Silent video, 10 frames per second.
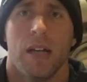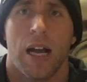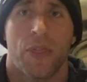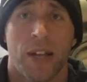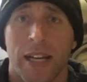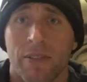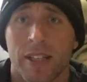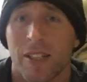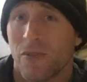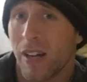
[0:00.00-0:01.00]
I think
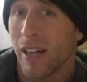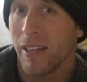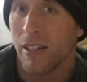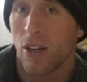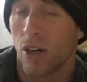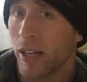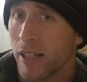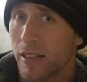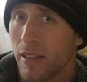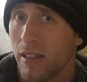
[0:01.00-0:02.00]
everything's fine on it.